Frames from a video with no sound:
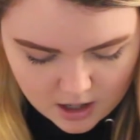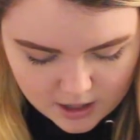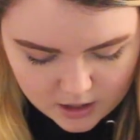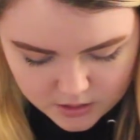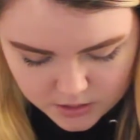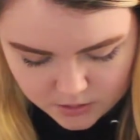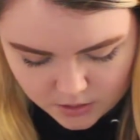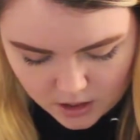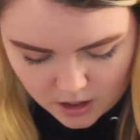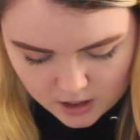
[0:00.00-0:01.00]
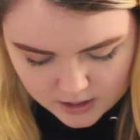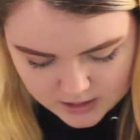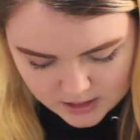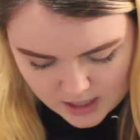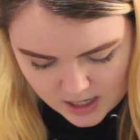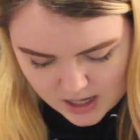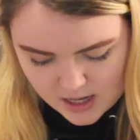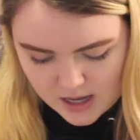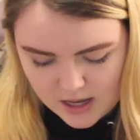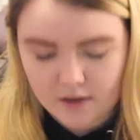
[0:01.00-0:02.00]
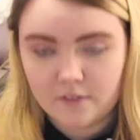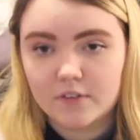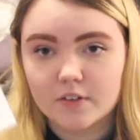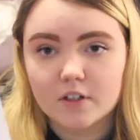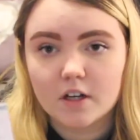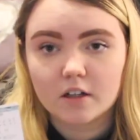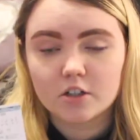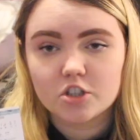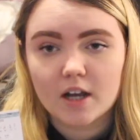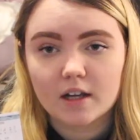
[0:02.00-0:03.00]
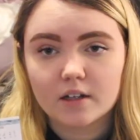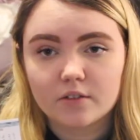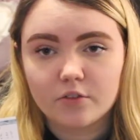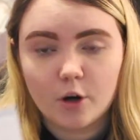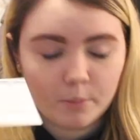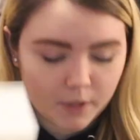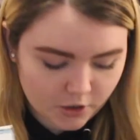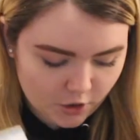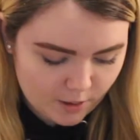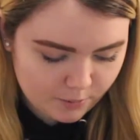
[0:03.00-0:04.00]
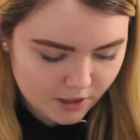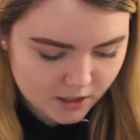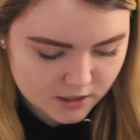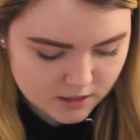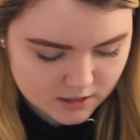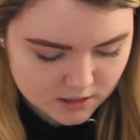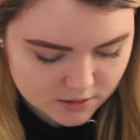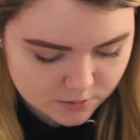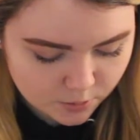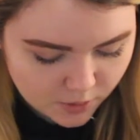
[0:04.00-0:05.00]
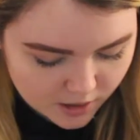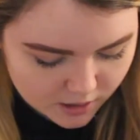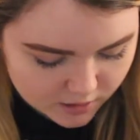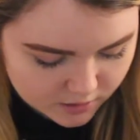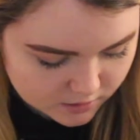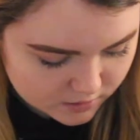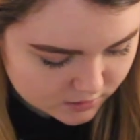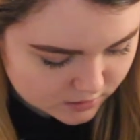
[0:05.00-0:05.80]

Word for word: I also got a fifty dollar check from my grandparents as well.